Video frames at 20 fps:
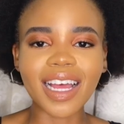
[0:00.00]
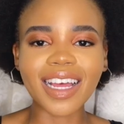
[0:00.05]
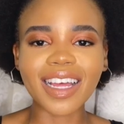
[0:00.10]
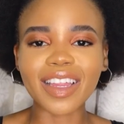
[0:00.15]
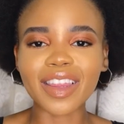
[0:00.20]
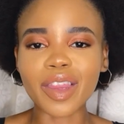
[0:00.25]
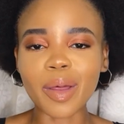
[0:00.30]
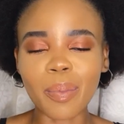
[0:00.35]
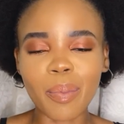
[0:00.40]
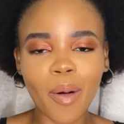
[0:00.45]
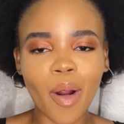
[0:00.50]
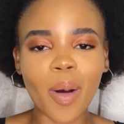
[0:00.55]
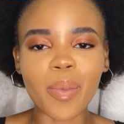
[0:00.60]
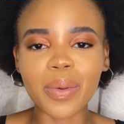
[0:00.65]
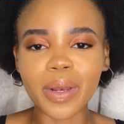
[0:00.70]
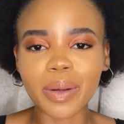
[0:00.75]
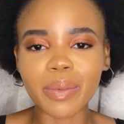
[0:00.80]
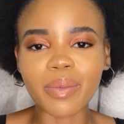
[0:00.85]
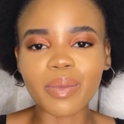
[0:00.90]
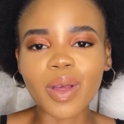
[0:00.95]
The
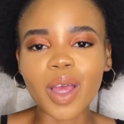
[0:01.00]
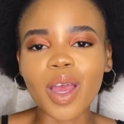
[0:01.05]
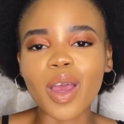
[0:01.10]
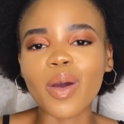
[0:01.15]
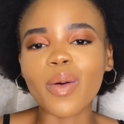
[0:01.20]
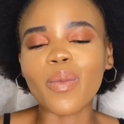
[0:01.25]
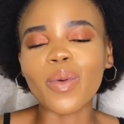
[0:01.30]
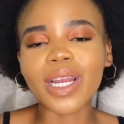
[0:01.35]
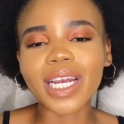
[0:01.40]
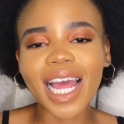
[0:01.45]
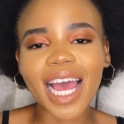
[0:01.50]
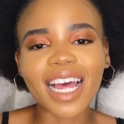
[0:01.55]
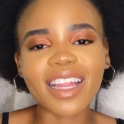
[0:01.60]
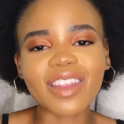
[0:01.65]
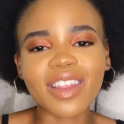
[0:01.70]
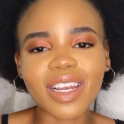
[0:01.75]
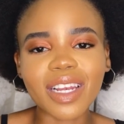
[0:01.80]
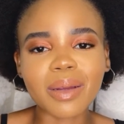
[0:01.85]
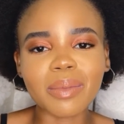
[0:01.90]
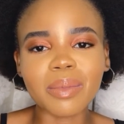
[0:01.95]
problem: when
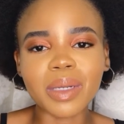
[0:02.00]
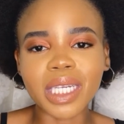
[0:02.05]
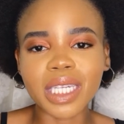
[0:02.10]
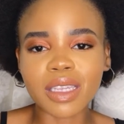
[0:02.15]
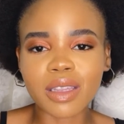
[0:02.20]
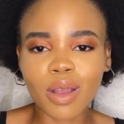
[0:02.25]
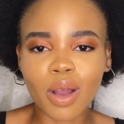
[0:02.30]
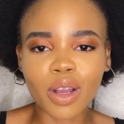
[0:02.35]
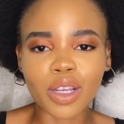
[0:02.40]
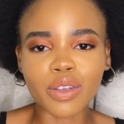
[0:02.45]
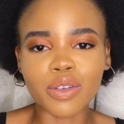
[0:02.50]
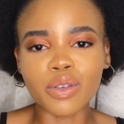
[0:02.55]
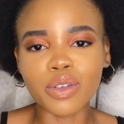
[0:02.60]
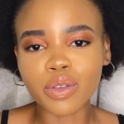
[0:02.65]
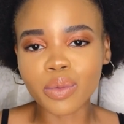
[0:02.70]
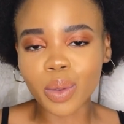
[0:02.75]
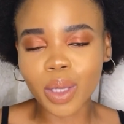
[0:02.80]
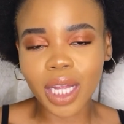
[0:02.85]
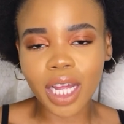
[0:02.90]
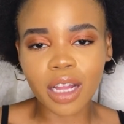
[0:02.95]
antholamines are
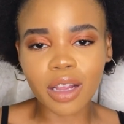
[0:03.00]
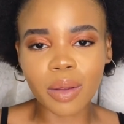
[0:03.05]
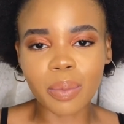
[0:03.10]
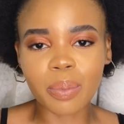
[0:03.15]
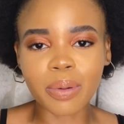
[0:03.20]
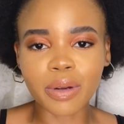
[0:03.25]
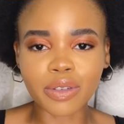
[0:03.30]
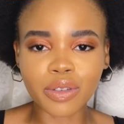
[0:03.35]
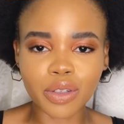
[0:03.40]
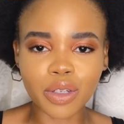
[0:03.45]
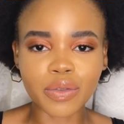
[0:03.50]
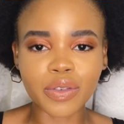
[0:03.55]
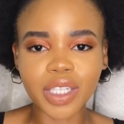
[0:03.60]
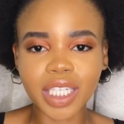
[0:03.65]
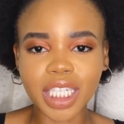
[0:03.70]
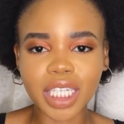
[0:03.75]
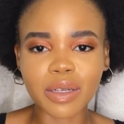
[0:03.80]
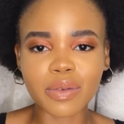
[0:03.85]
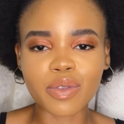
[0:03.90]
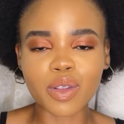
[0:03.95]
used with other
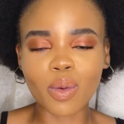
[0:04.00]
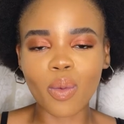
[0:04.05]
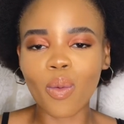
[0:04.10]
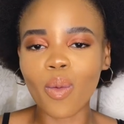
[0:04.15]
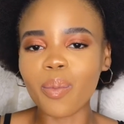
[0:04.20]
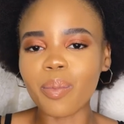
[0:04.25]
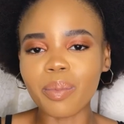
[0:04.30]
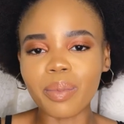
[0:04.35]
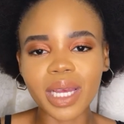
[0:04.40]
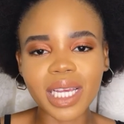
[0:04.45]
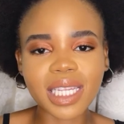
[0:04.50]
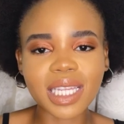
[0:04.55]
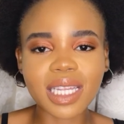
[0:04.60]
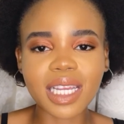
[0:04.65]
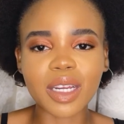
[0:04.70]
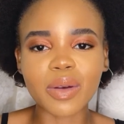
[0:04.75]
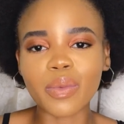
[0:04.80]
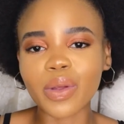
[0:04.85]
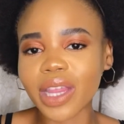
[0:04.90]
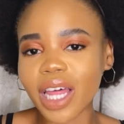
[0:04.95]
preservatives or mixed
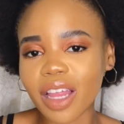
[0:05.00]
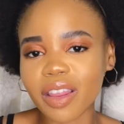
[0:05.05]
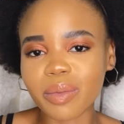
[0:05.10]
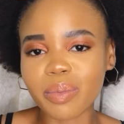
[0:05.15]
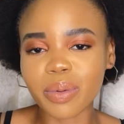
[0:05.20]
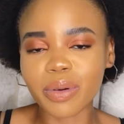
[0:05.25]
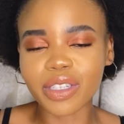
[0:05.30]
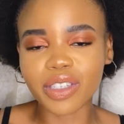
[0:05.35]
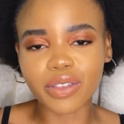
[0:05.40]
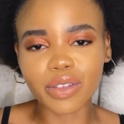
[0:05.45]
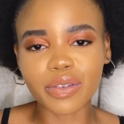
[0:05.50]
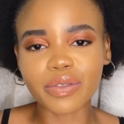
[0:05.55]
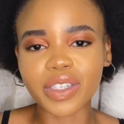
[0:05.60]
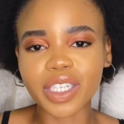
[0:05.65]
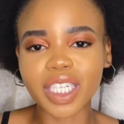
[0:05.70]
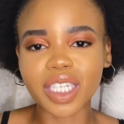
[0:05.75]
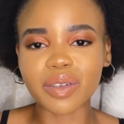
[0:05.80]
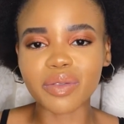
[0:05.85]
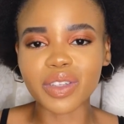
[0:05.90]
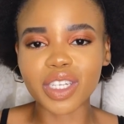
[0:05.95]
in with other
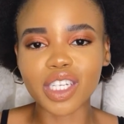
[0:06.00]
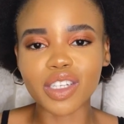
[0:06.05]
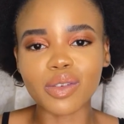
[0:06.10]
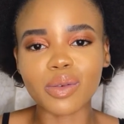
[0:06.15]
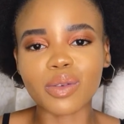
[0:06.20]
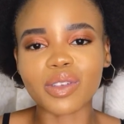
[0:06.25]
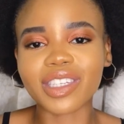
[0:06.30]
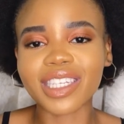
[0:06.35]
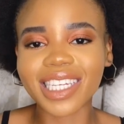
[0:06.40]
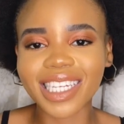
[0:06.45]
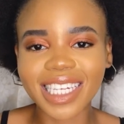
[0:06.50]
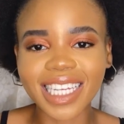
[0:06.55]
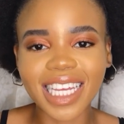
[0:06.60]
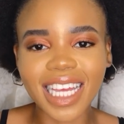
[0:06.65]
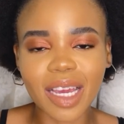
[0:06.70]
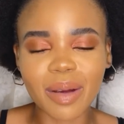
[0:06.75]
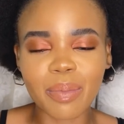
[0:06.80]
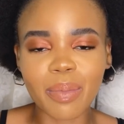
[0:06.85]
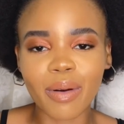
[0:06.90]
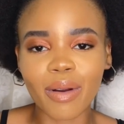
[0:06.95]
preservatives in your
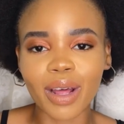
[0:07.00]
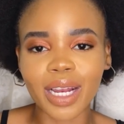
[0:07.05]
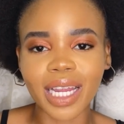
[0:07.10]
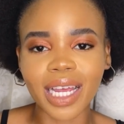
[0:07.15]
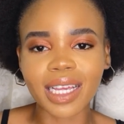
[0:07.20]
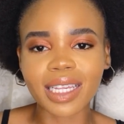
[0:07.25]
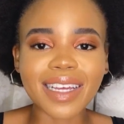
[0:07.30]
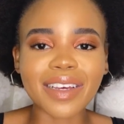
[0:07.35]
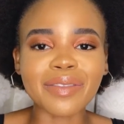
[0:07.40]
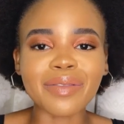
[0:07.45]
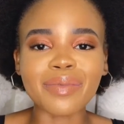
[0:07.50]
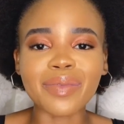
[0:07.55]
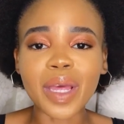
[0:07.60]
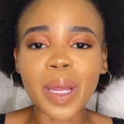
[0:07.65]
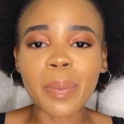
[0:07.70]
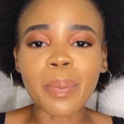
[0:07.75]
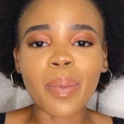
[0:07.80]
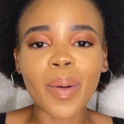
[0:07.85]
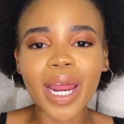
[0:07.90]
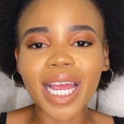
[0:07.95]
skincare products,
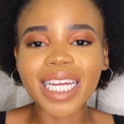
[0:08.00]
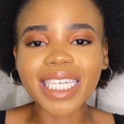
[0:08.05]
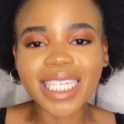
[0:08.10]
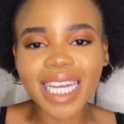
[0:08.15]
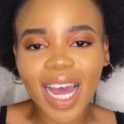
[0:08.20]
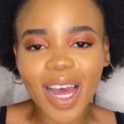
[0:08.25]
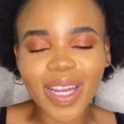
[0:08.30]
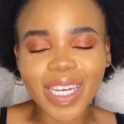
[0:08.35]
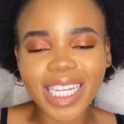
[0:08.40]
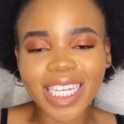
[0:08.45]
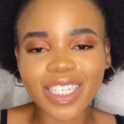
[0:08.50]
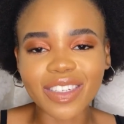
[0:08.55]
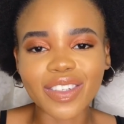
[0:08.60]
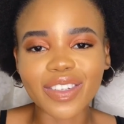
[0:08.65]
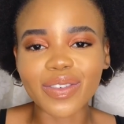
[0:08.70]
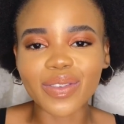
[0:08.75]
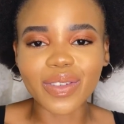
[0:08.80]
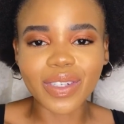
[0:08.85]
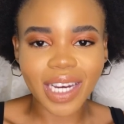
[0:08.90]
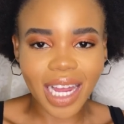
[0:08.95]
they break down
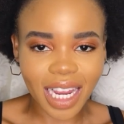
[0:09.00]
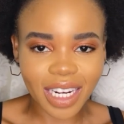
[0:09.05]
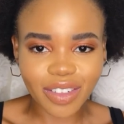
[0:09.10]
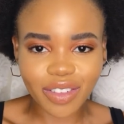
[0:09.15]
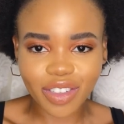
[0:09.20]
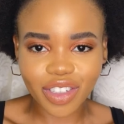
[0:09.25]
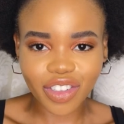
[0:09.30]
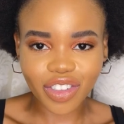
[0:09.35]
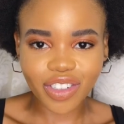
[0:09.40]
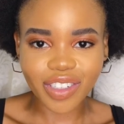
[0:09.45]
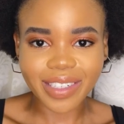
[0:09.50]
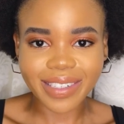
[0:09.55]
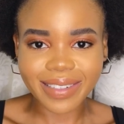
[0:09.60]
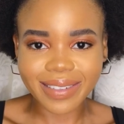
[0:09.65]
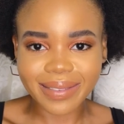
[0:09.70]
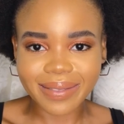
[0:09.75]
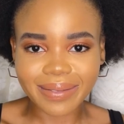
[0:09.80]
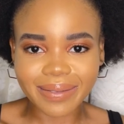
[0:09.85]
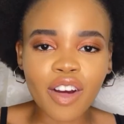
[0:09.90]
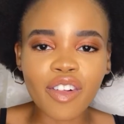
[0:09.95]
into nitrogen.
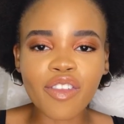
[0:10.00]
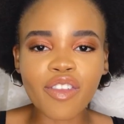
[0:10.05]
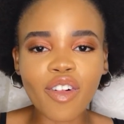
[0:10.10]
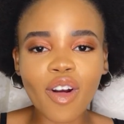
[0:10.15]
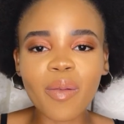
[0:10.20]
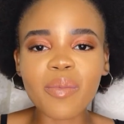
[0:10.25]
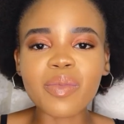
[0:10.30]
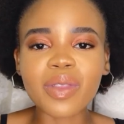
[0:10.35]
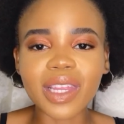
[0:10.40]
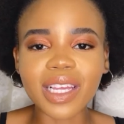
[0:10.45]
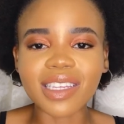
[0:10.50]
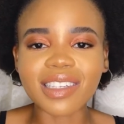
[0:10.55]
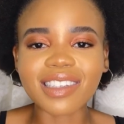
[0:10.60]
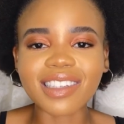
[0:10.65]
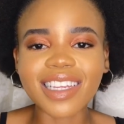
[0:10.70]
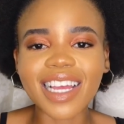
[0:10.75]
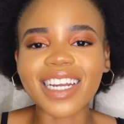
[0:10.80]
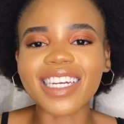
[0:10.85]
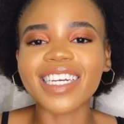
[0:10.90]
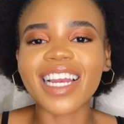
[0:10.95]
From
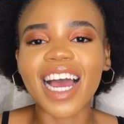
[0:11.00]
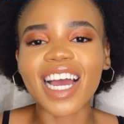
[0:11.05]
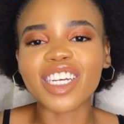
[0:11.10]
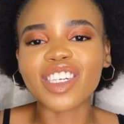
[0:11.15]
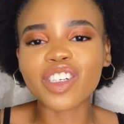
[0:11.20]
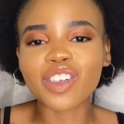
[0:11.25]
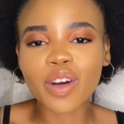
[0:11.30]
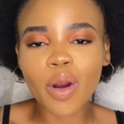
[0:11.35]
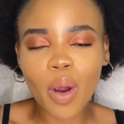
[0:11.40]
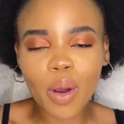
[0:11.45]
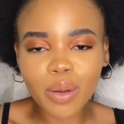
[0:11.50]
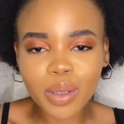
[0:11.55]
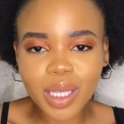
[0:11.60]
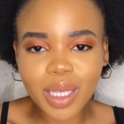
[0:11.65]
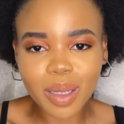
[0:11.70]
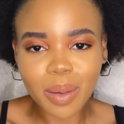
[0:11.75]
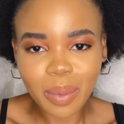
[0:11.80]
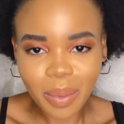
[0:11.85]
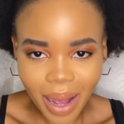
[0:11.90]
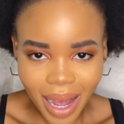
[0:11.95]
this,
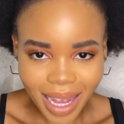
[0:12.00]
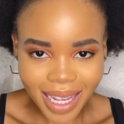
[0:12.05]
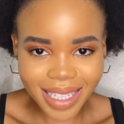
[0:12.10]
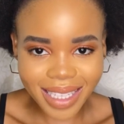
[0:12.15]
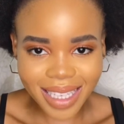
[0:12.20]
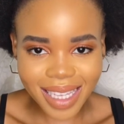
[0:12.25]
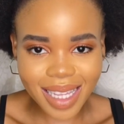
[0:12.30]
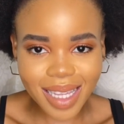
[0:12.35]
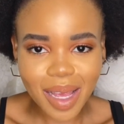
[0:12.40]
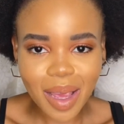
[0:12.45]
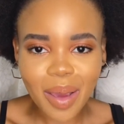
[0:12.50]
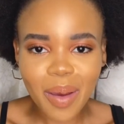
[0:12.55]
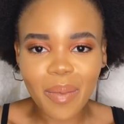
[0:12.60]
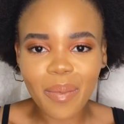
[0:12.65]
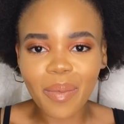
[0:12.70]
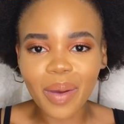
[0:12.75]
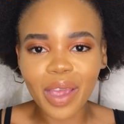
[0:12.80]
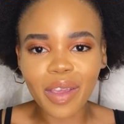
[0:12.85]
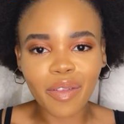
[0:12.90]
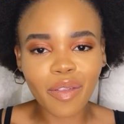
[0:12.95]
nitrosamines
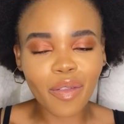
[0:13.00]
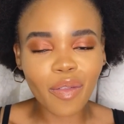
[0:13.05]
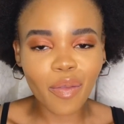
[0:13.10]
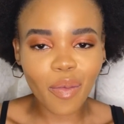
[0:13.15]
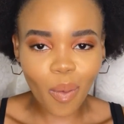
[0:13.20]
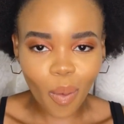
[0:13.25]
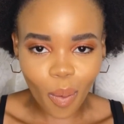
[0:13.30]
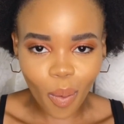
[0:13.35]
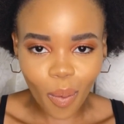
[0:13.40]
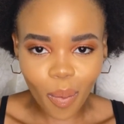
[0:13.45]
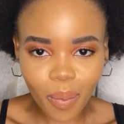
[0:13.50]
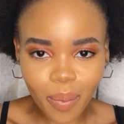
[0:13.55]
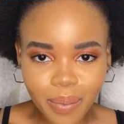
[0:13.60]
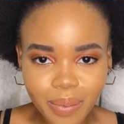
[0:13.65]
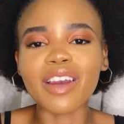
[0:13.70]
may form.